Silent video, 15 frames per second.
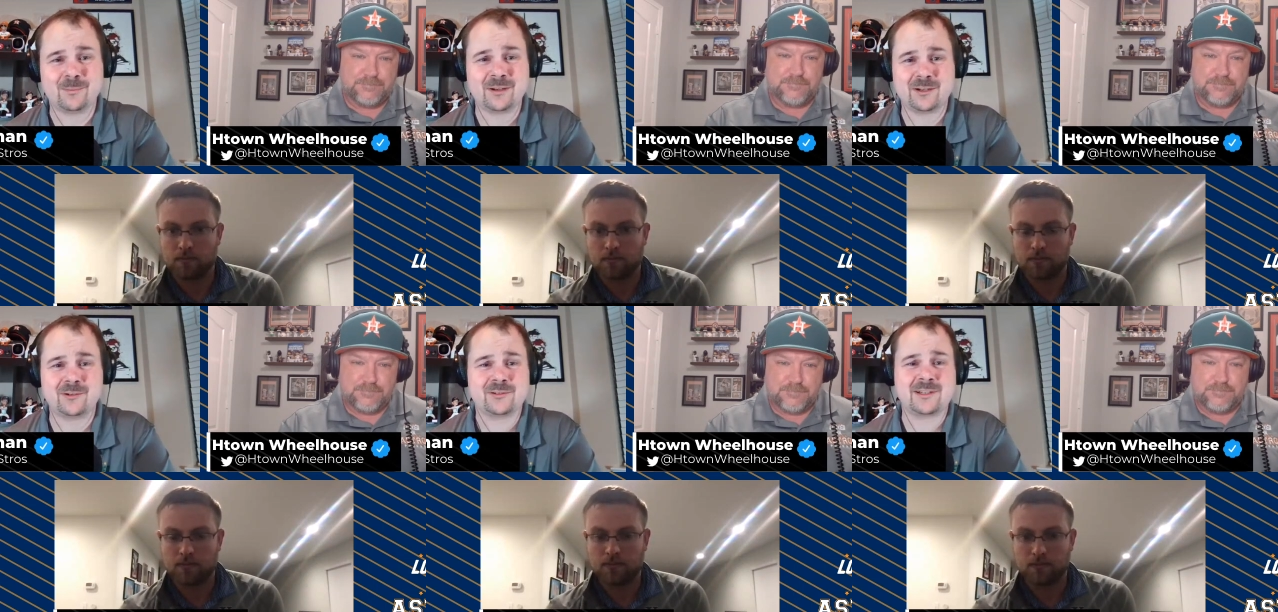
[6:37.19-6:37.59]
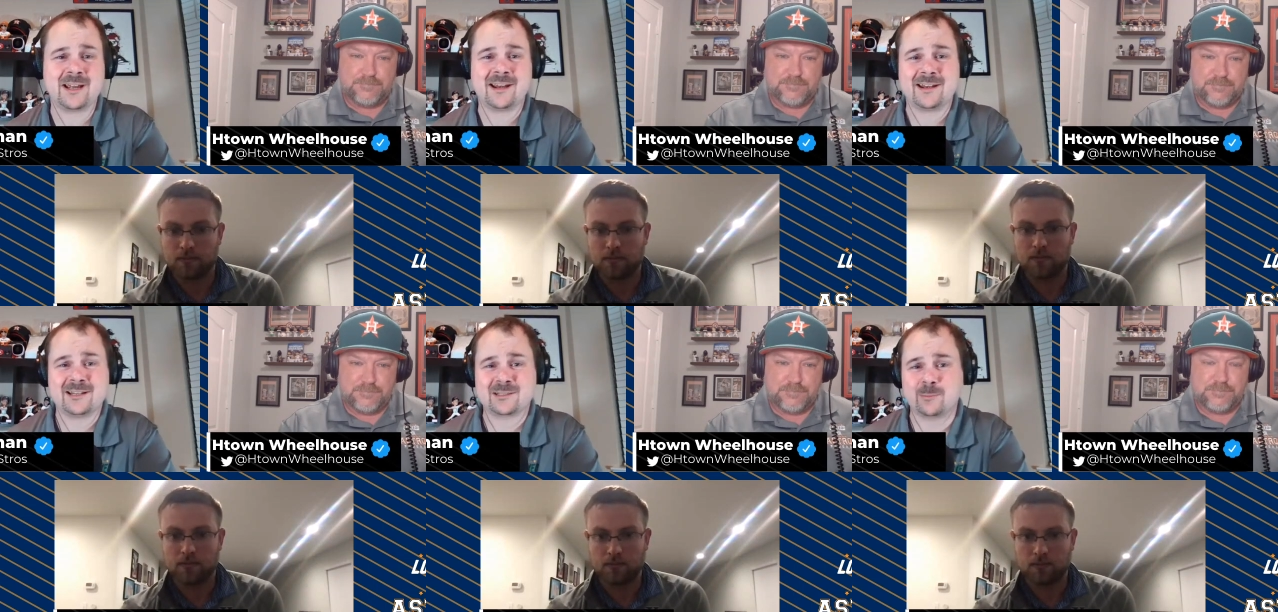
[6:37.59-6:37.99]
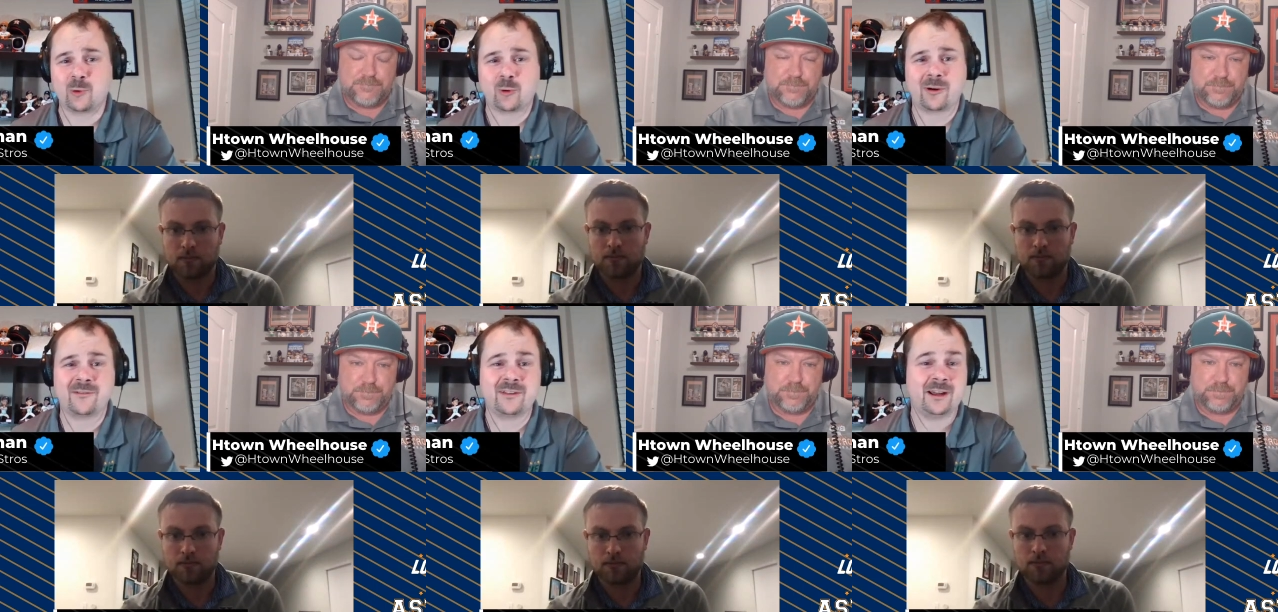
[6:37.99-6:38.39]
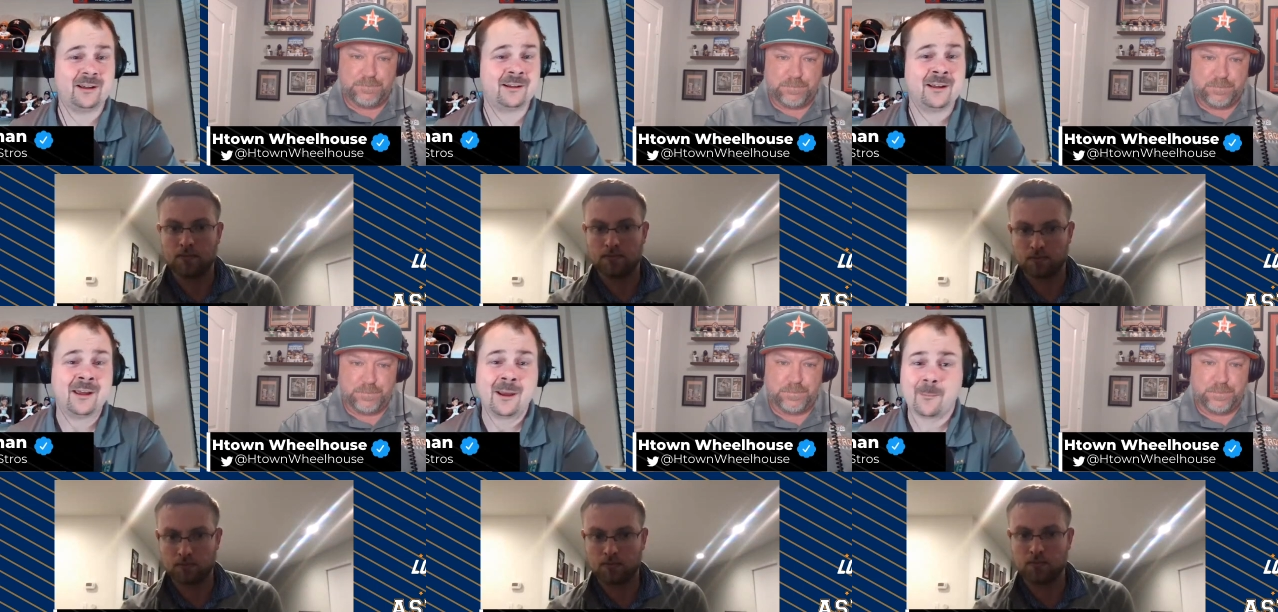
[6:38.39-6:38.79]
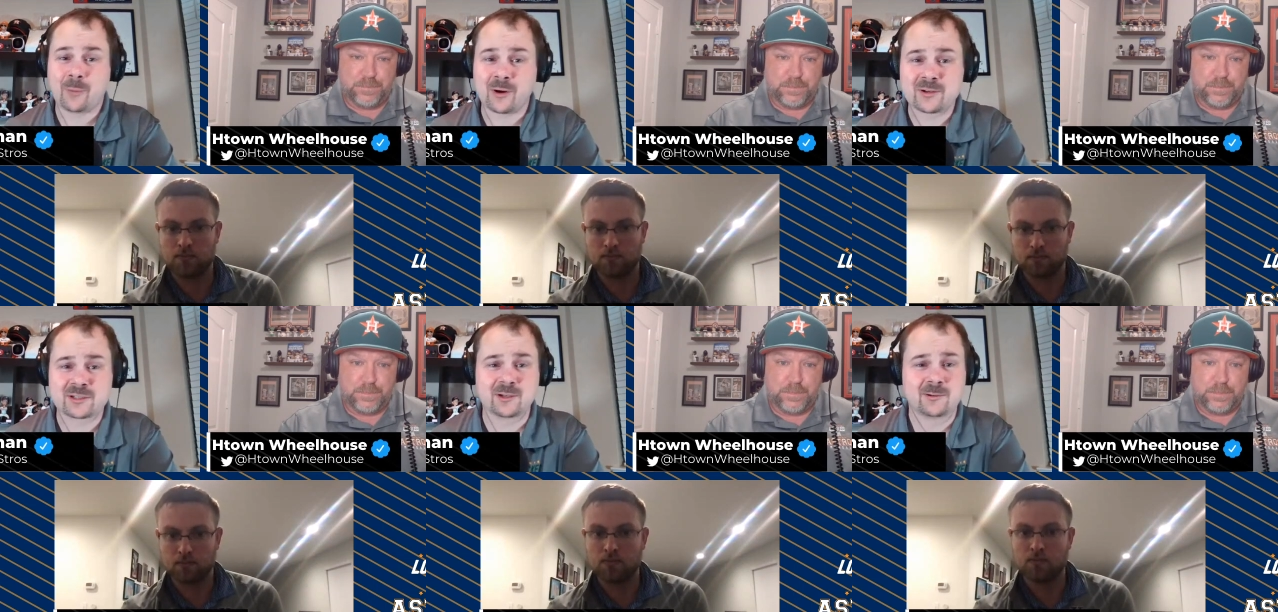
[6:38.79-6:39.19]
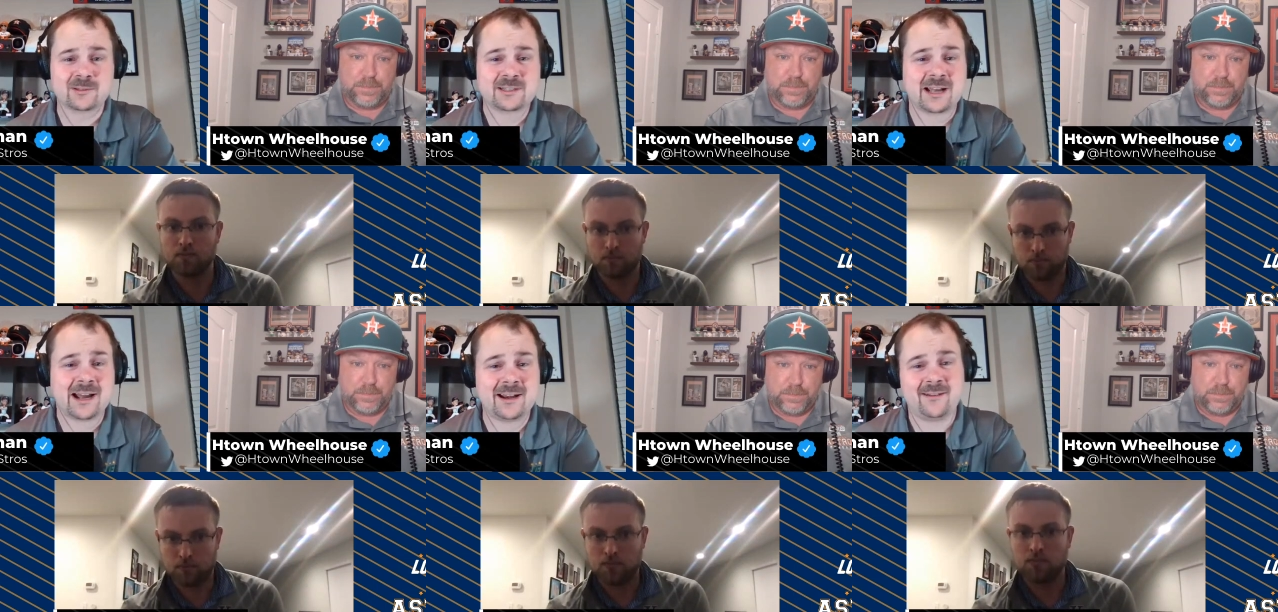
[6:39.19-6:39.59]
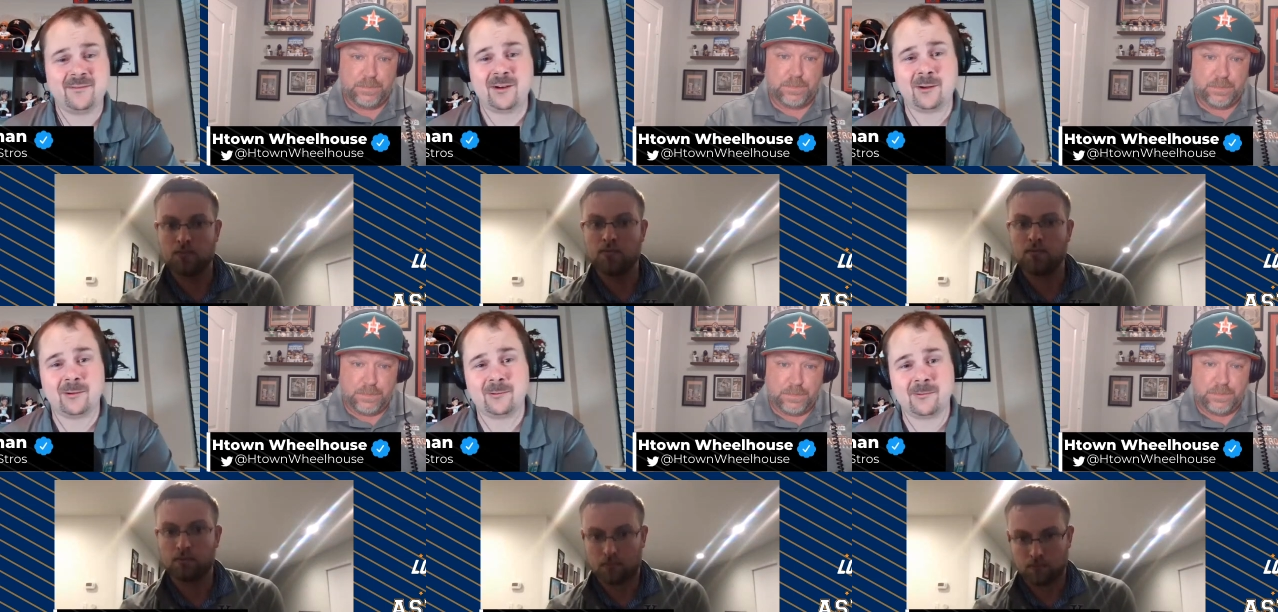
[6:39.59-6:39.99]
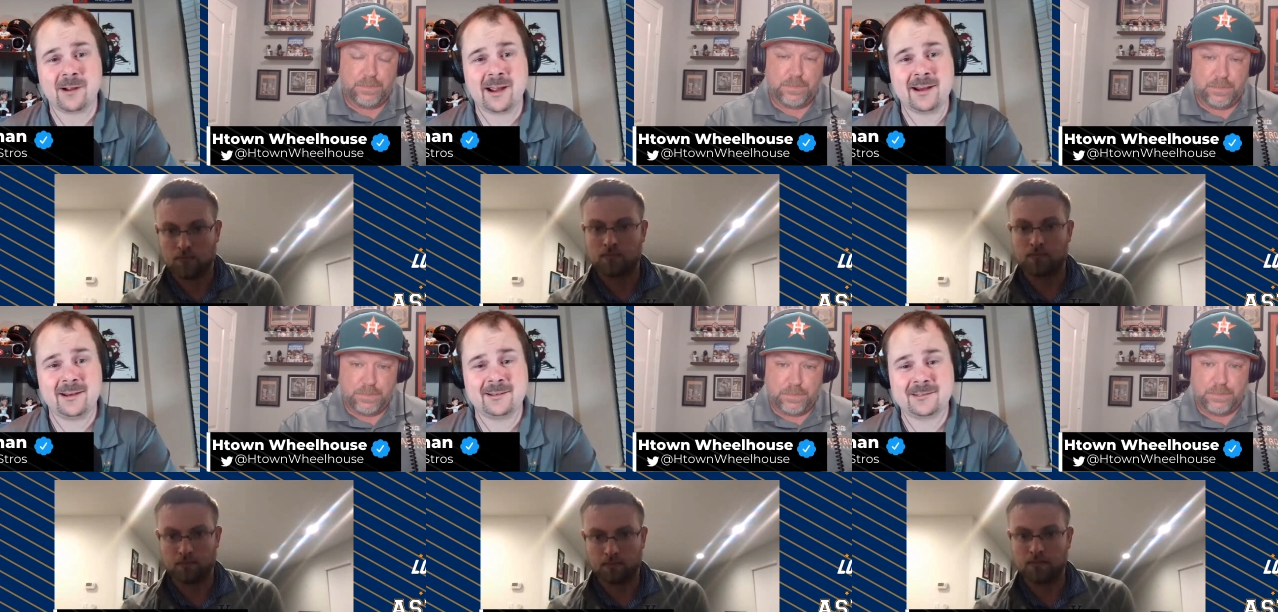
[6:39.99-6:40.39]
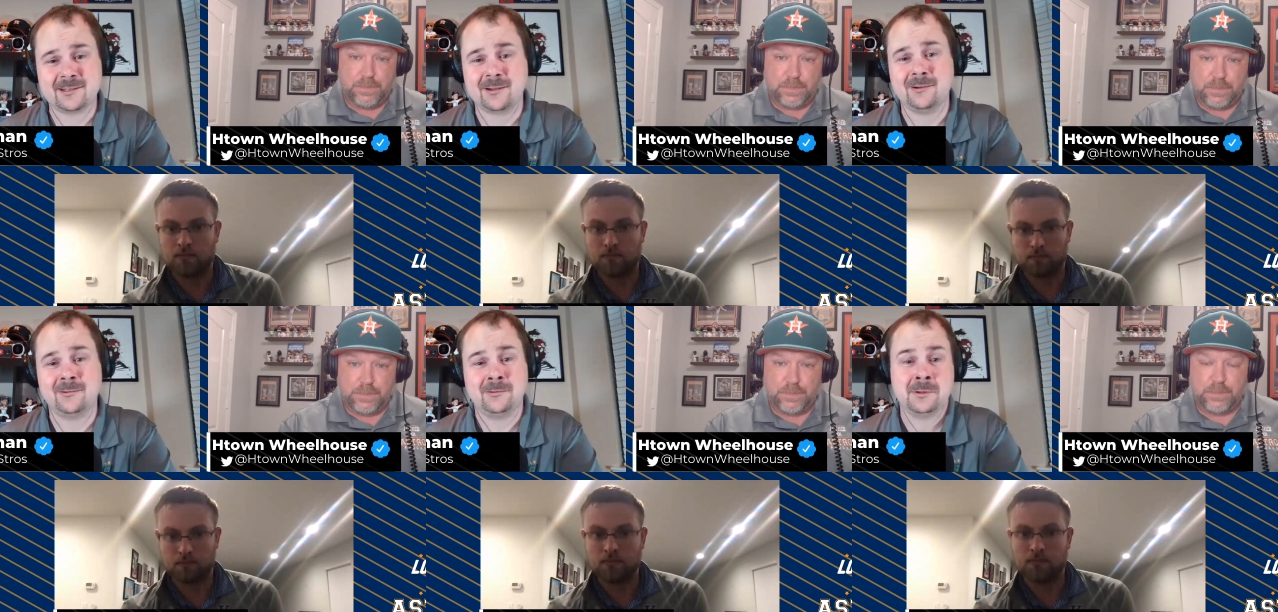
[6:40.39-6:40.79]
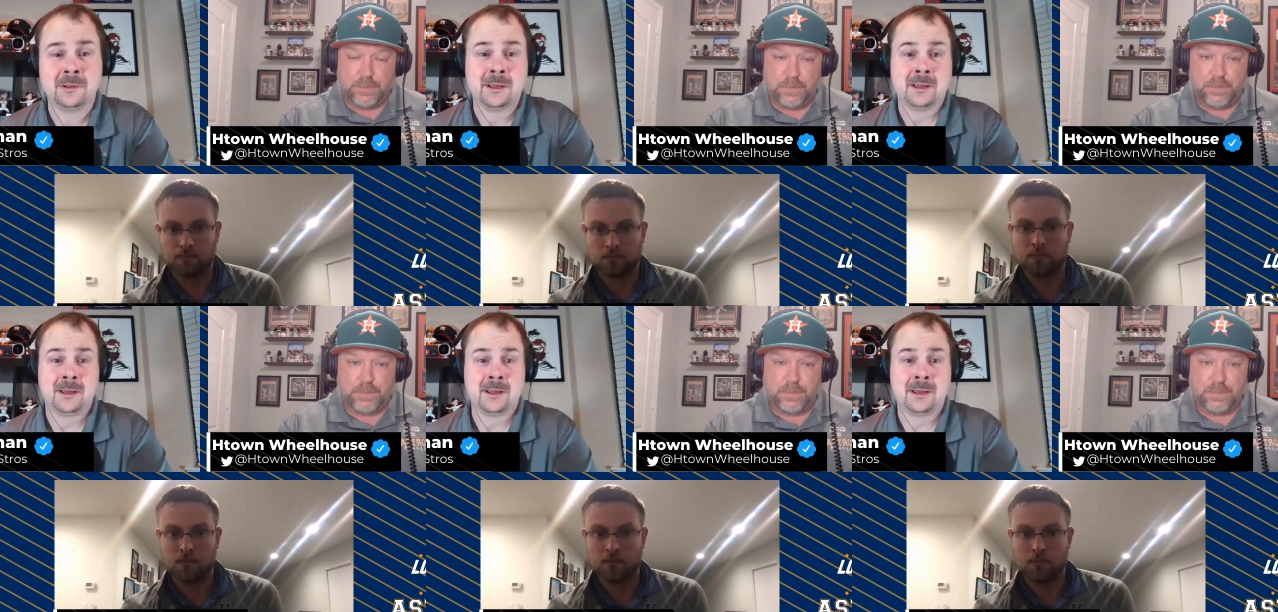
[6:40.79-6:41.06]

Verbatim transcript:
Speaker 1: but you're saying it's more of the personal side of Nolan Ryan. So